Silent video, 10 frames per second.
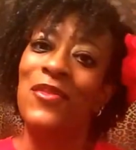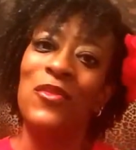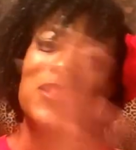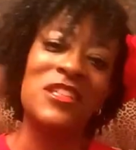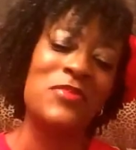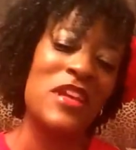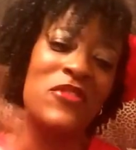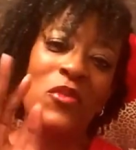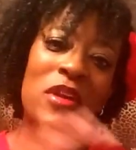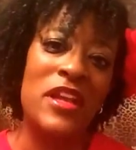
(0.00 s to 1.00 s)
What's up to
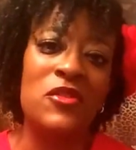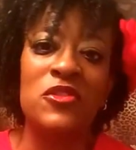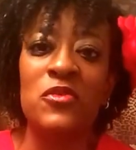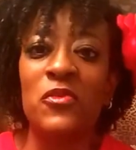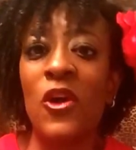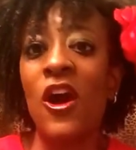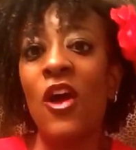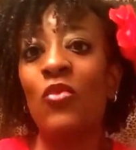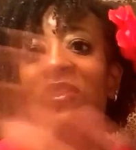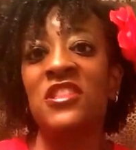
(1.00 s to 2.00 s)
everyone at YouTube
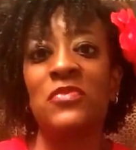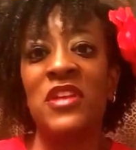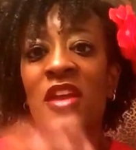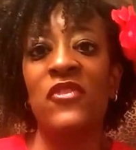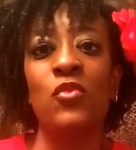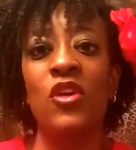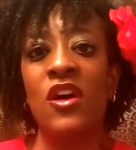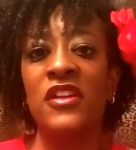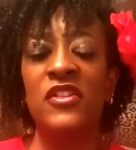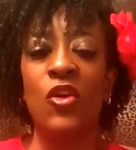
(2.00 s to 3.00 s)
Noir? What's up to
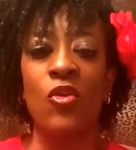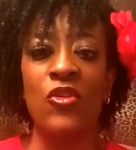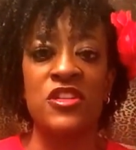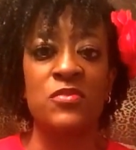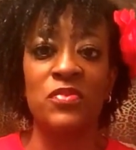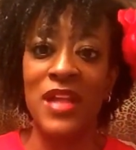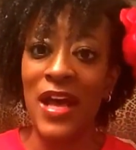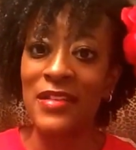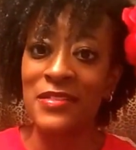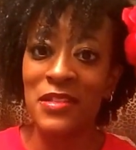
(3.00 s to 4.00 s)
everyone in the Orange
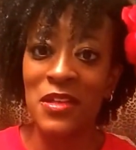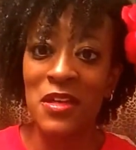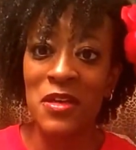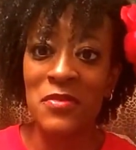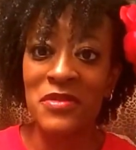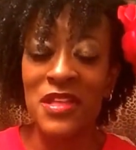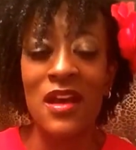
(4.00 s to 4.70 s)
Blossoms?